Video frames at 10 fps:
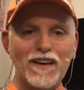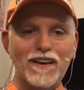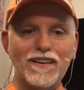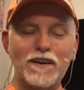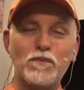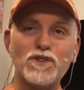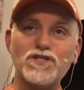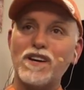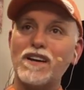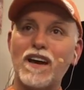And I
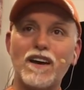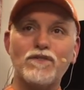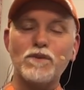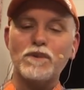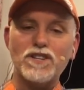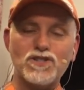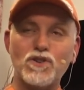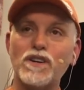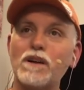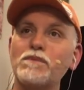appreciate everybody showing up.